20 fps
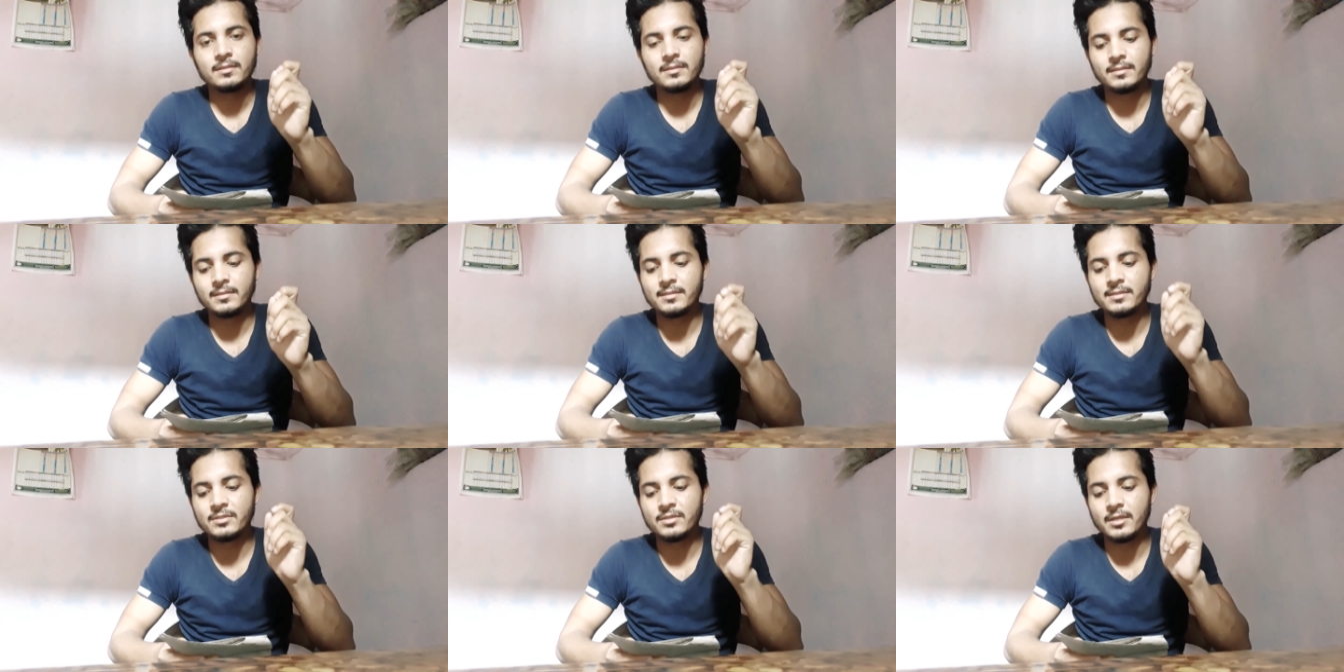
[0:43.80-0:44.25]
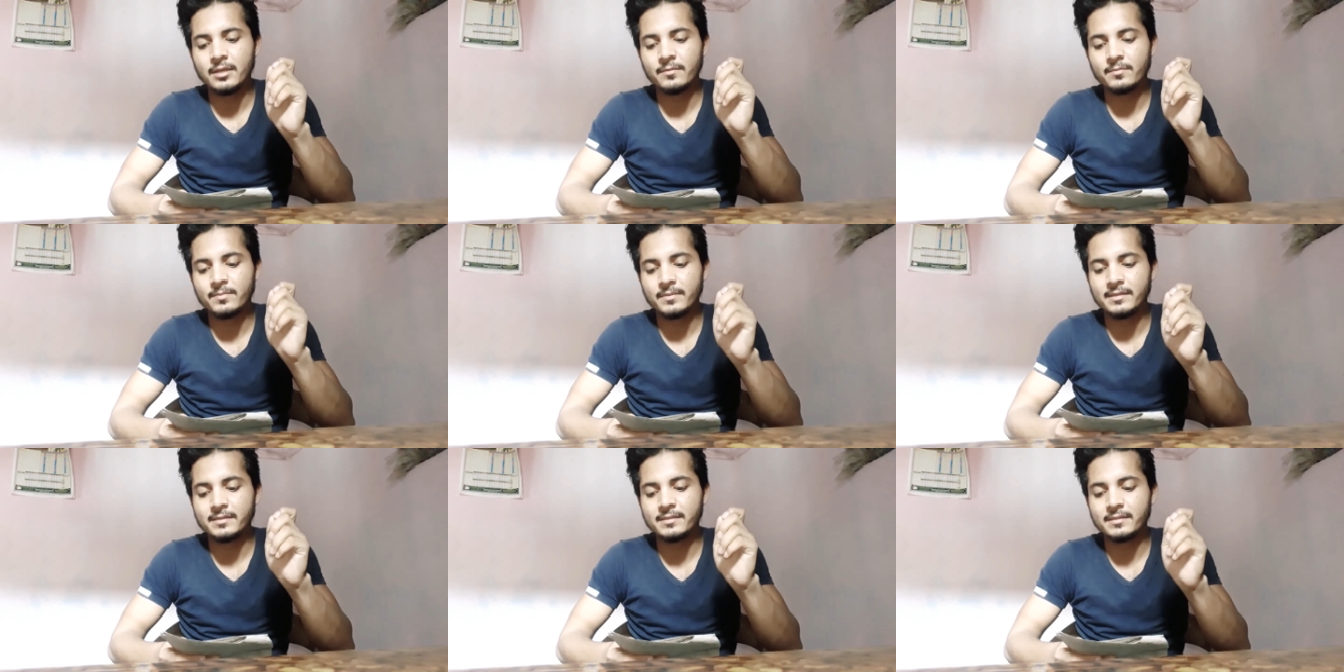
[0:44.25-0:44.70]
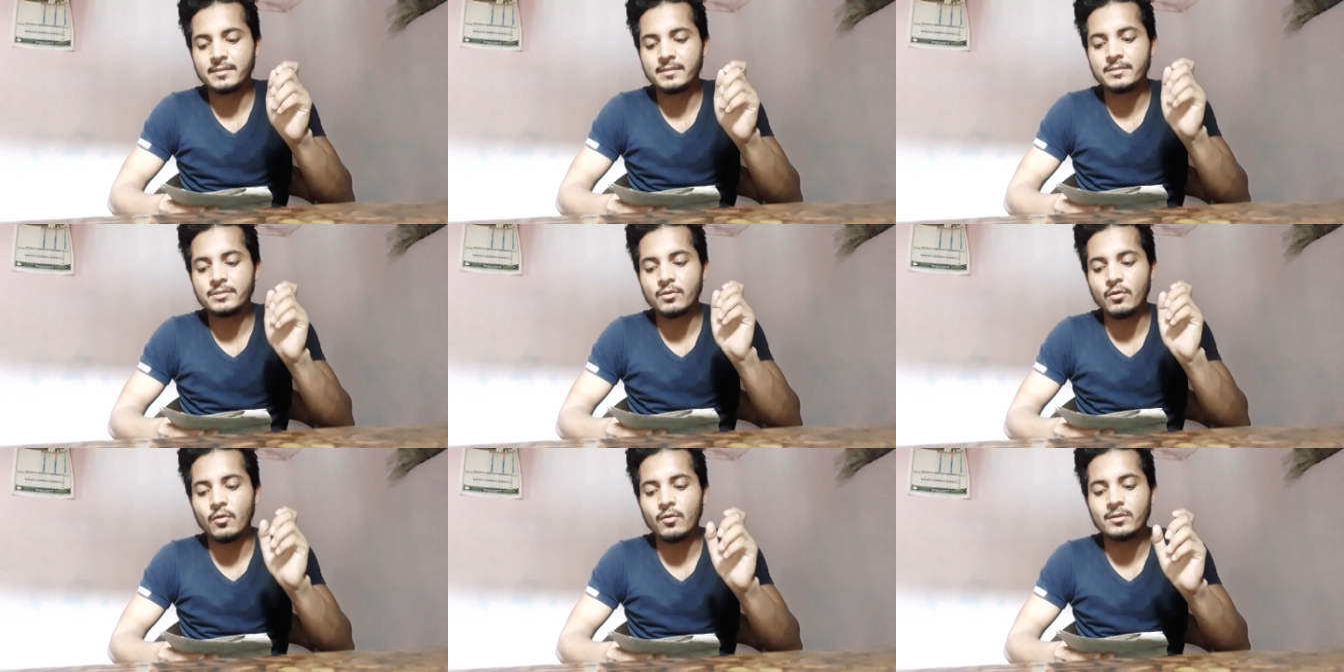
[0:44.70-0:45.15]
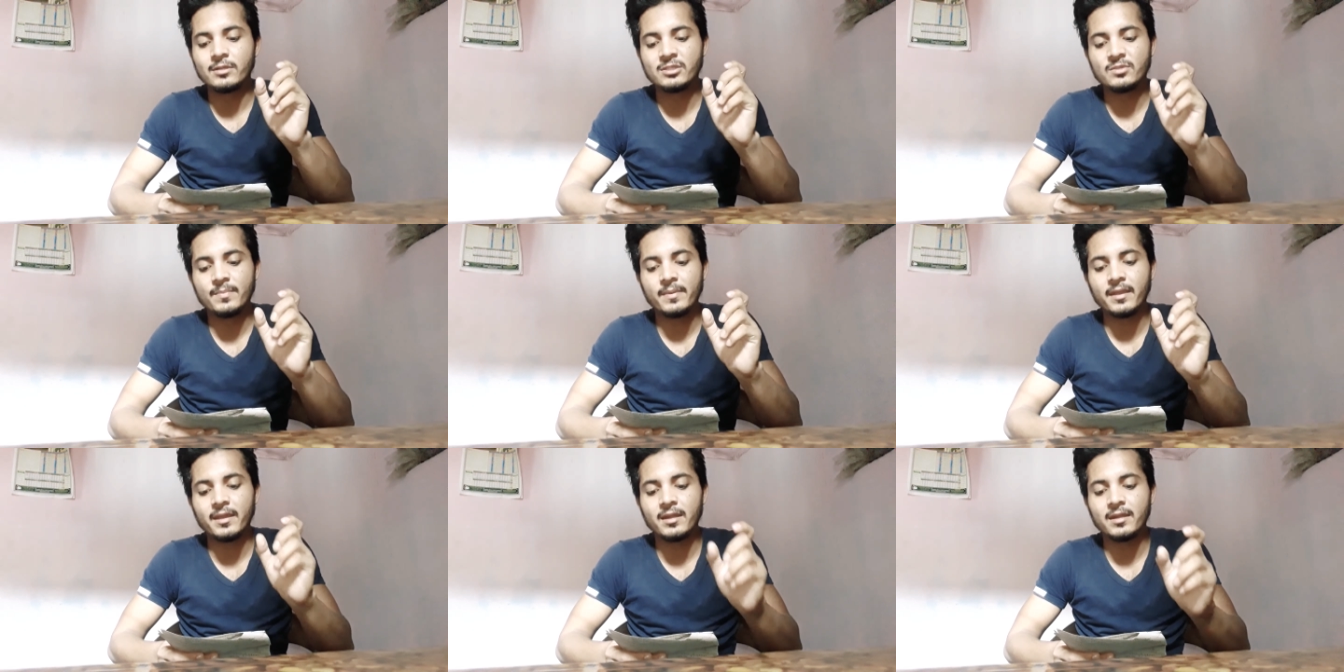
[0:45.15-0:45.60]
this expression is on
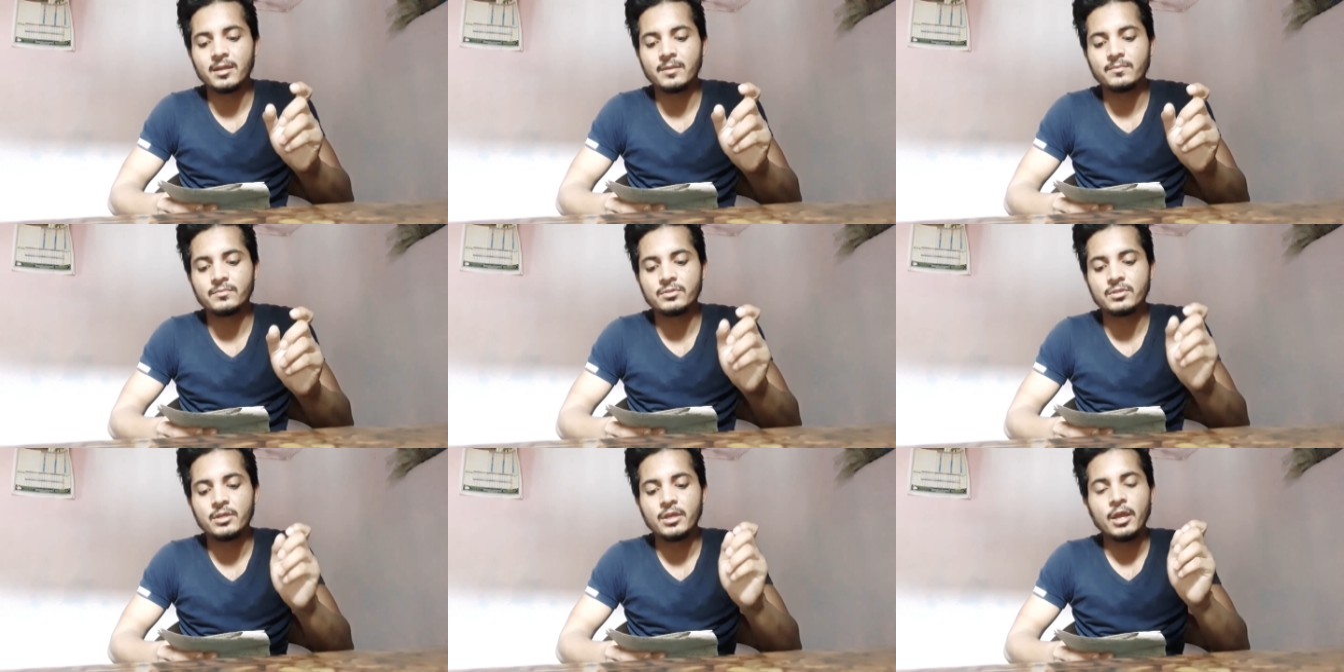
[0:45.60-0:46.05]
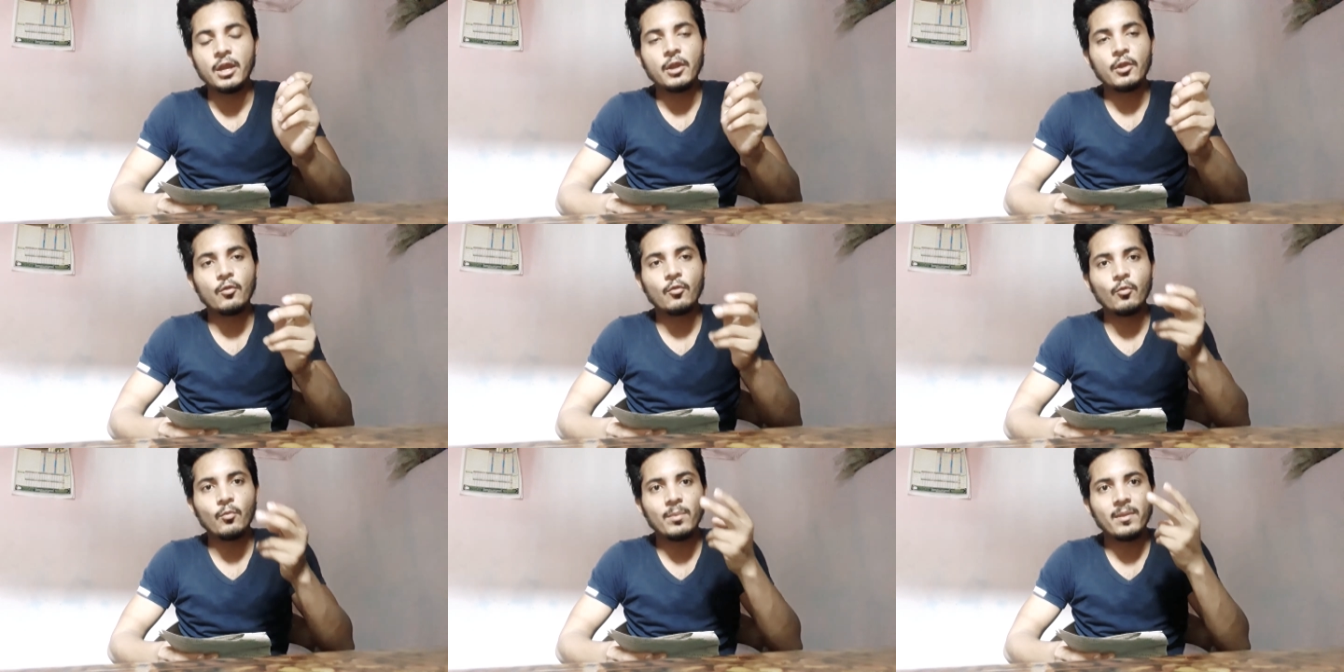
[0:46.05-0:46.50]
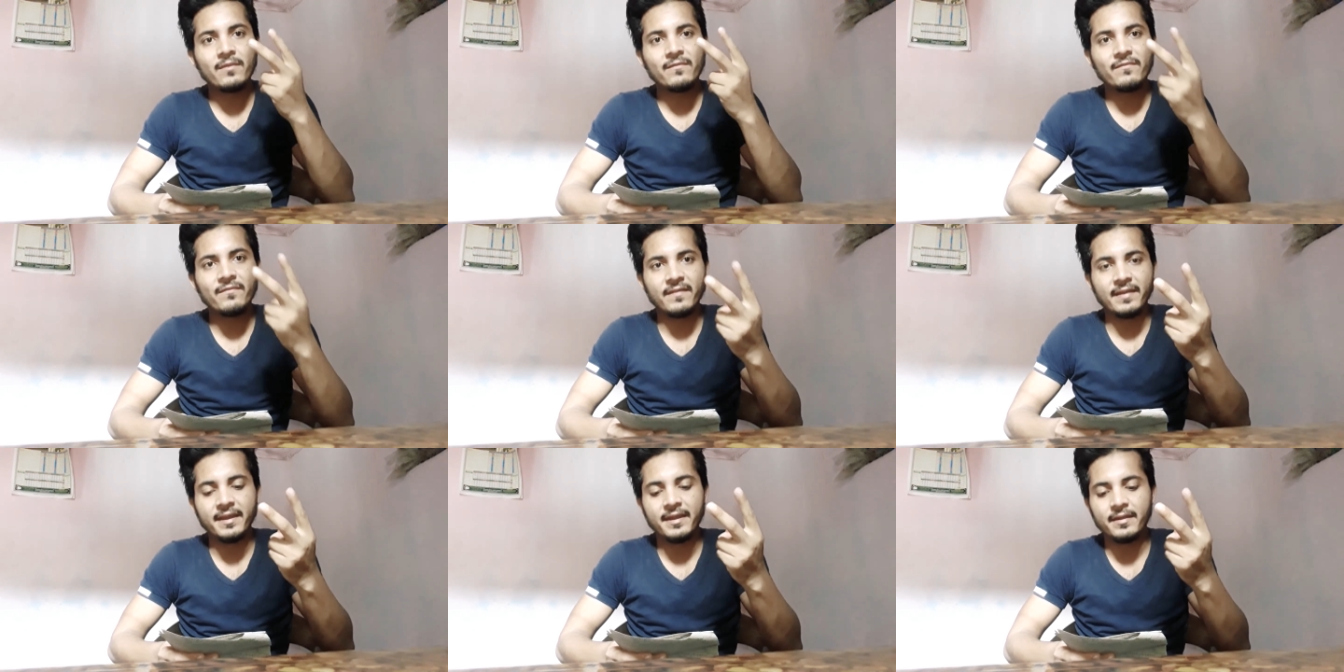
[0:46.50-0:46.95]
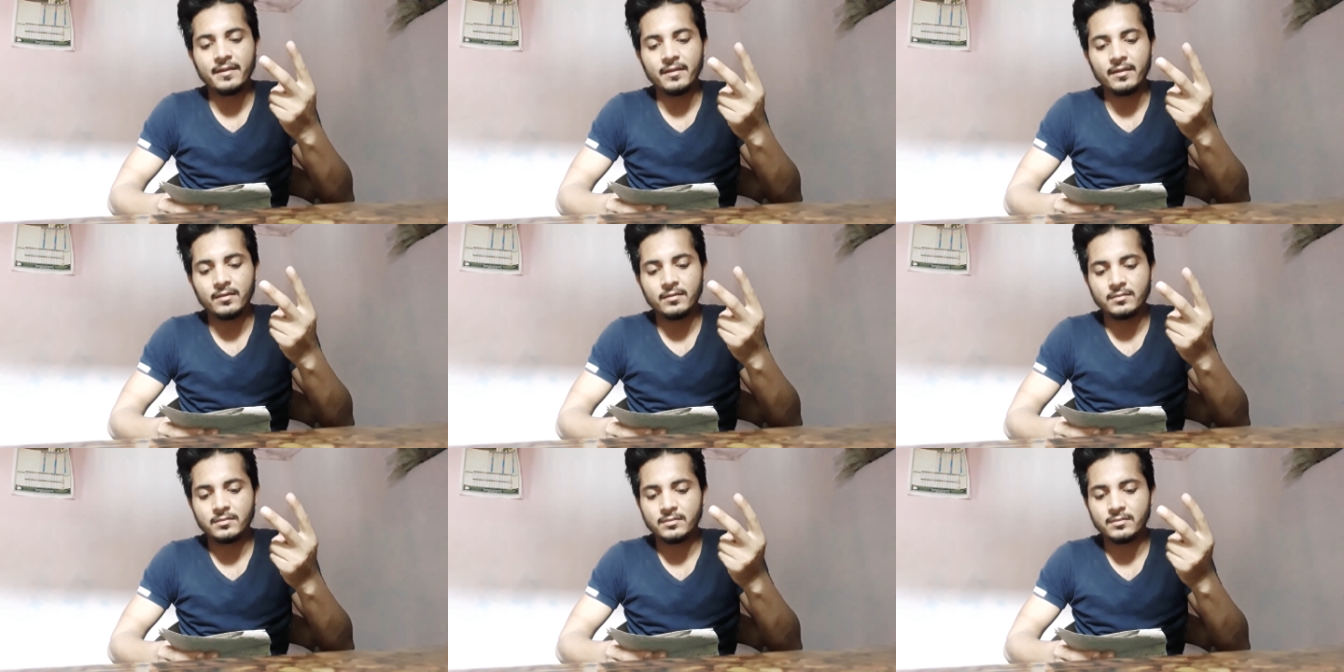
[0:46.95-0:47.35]
speaking terms to be friend